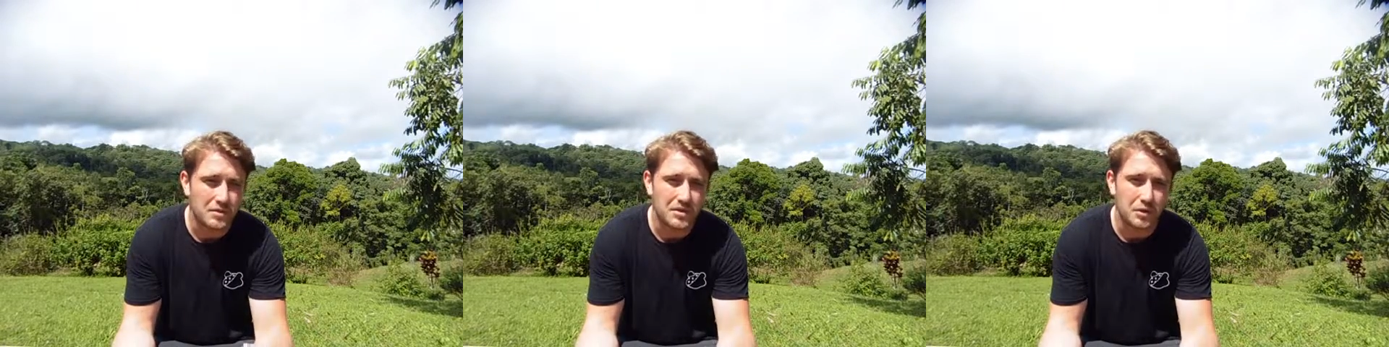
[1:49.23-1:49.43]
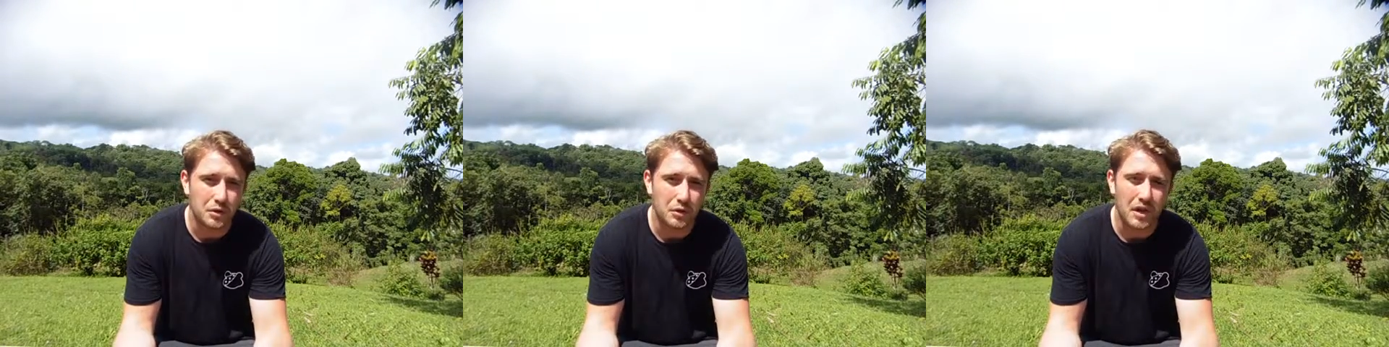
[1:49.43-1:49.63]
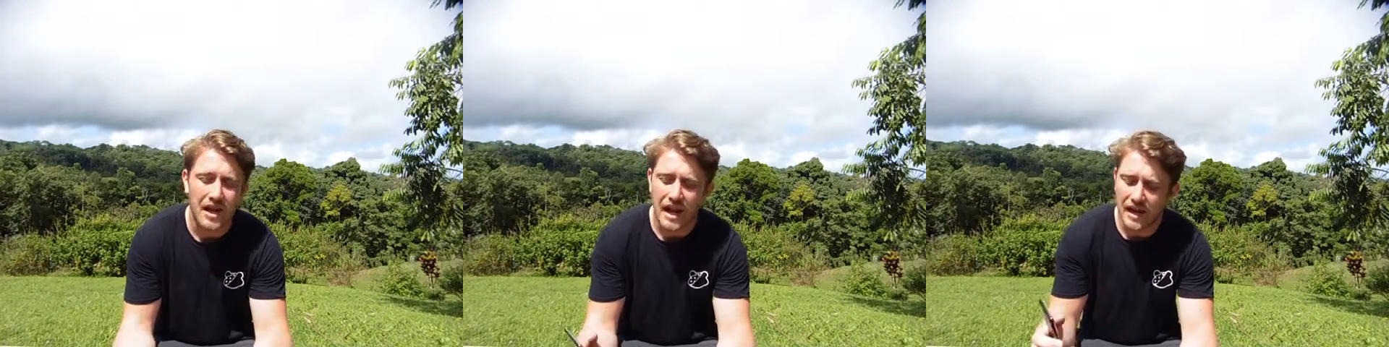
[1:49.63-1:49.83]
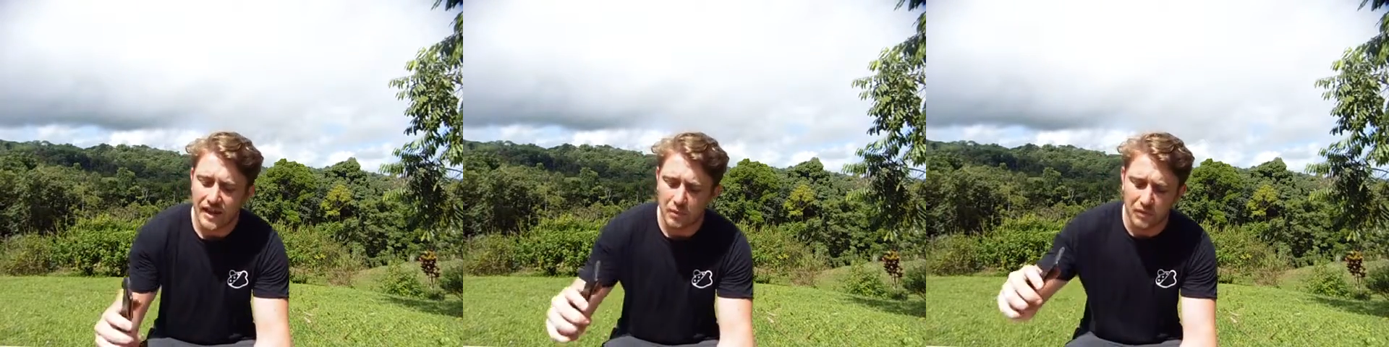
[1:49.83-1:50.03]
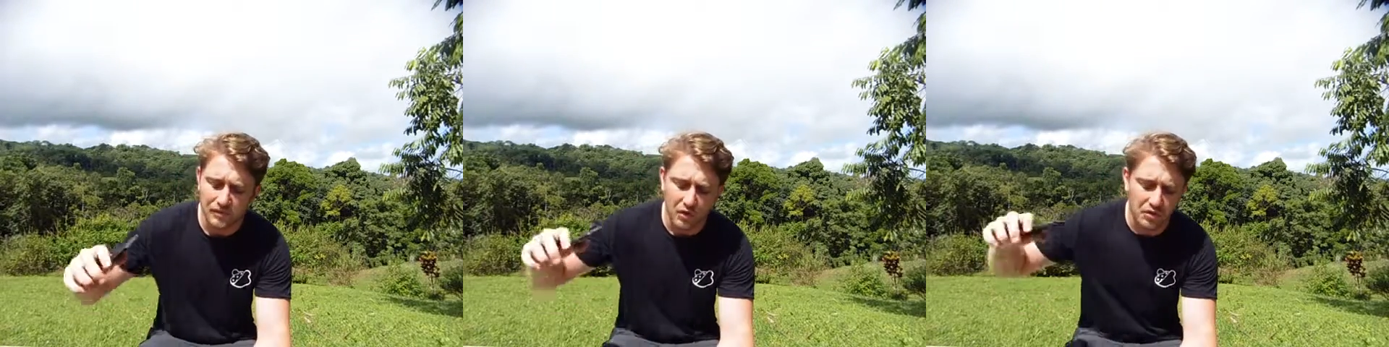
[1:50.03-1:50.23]
So, and
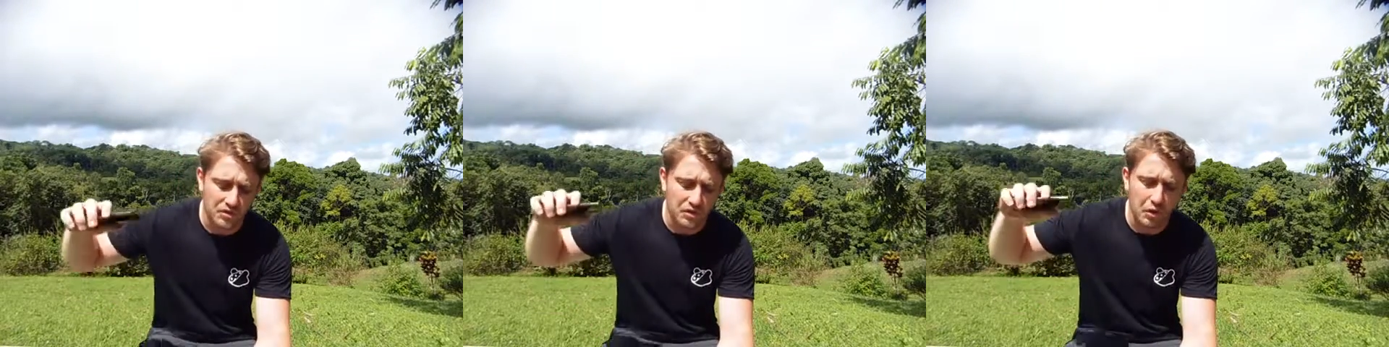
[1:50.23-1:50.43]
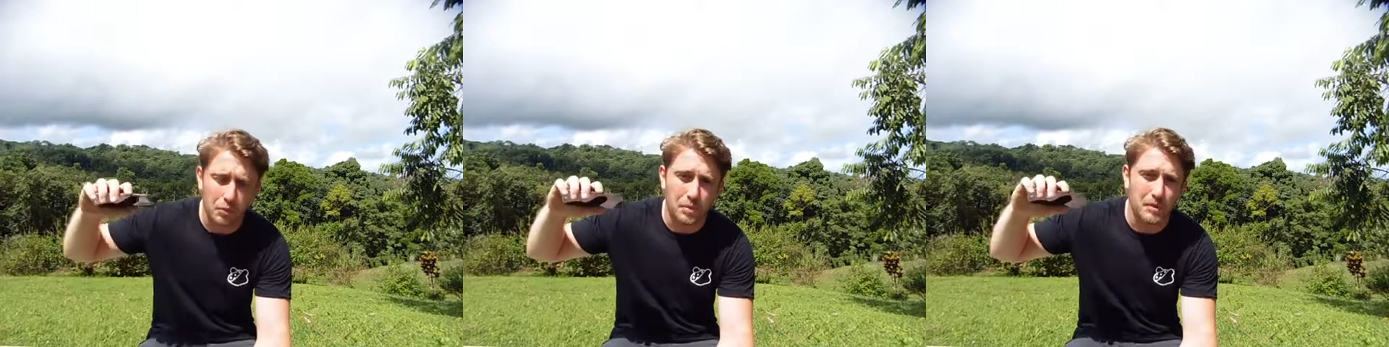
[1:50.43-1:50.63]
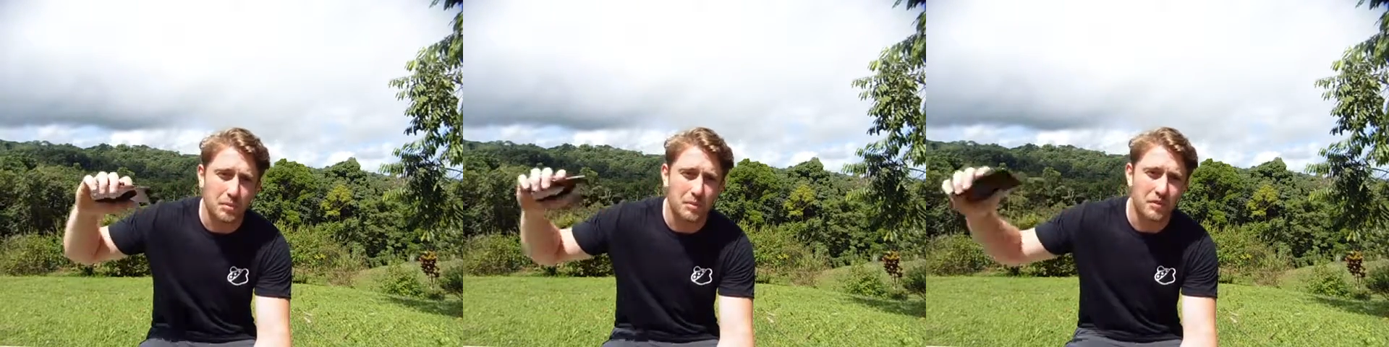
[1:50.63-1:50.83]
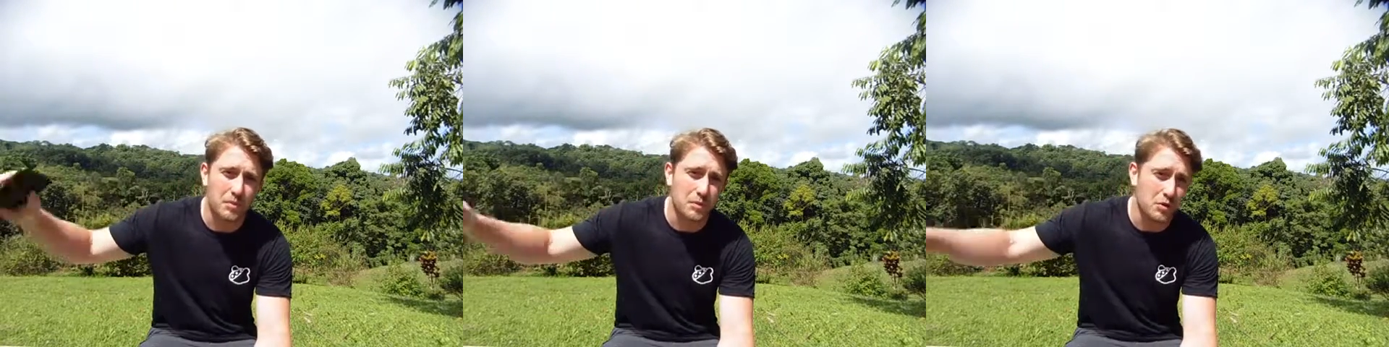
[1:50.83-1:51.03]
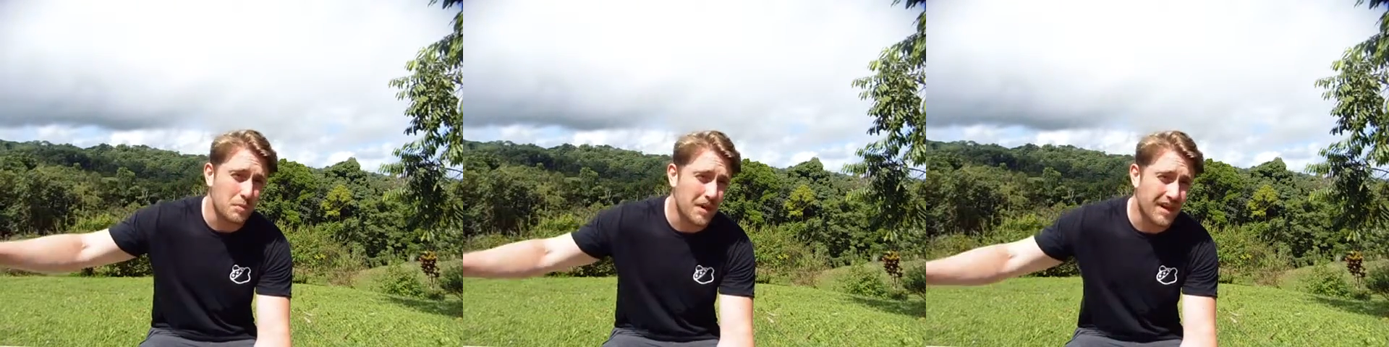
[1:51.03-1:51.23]
then we've also got people
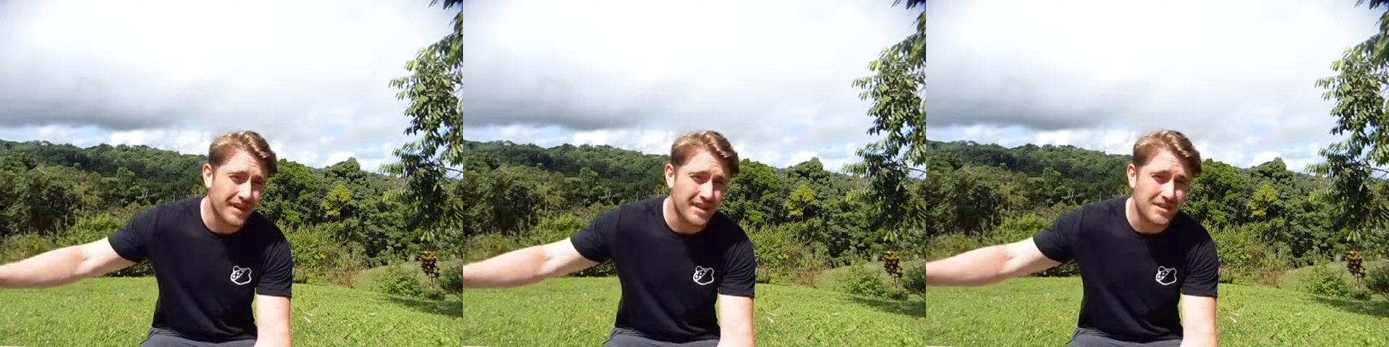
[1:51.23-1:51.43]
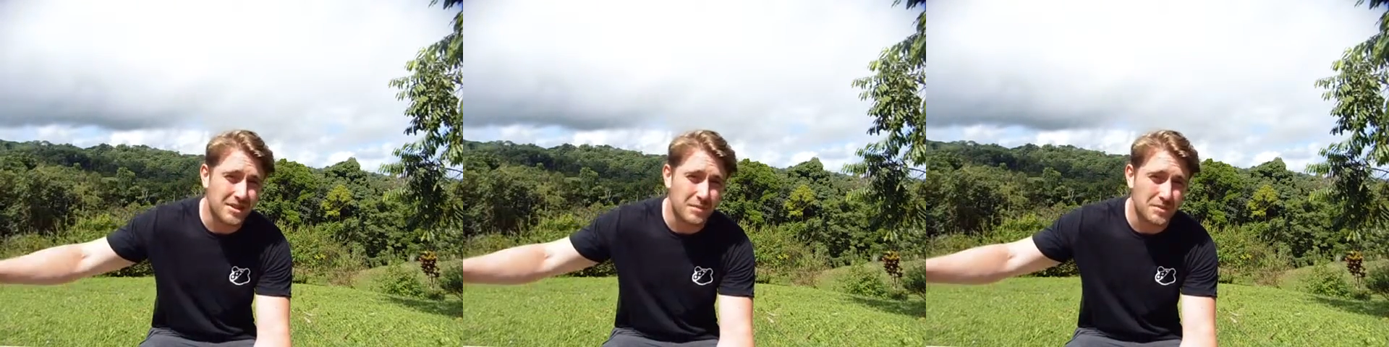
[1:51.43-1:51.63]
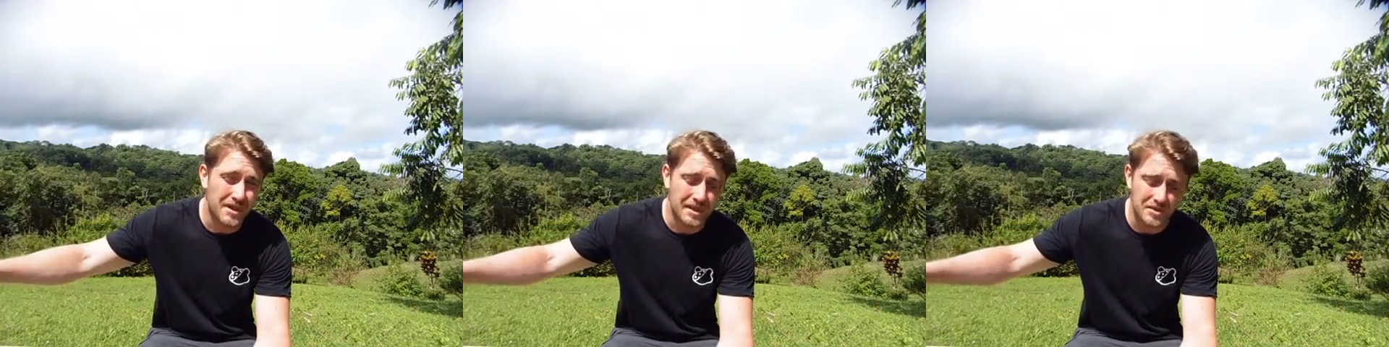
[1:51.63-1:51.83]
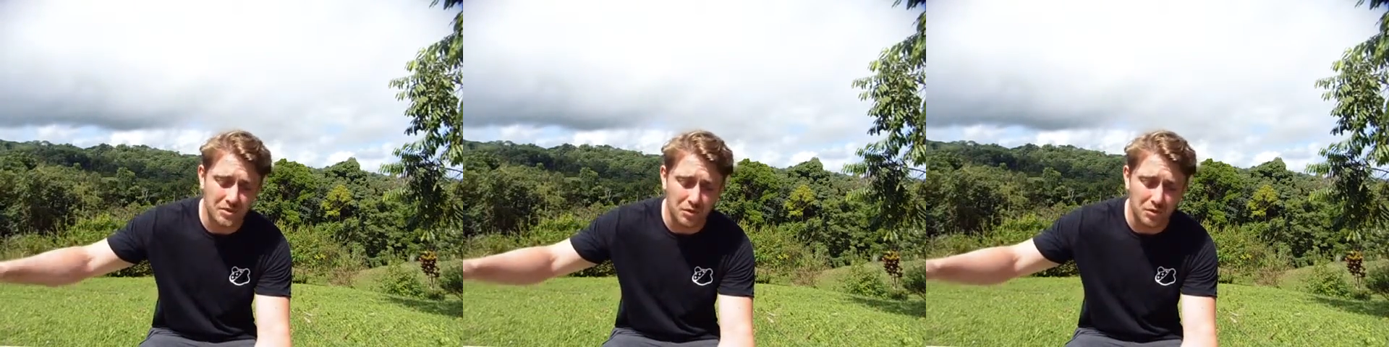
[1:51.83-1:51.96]
from humanities subjects.